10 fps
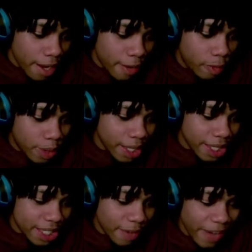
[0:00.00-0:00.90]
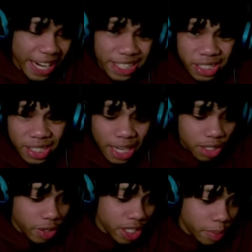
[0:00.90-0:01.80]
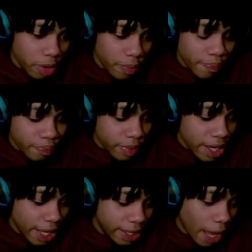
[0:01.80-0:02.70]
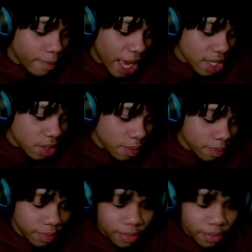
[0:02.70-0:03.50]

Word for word: If you think this is a violation, that's crazy, bro. Damn you handsome.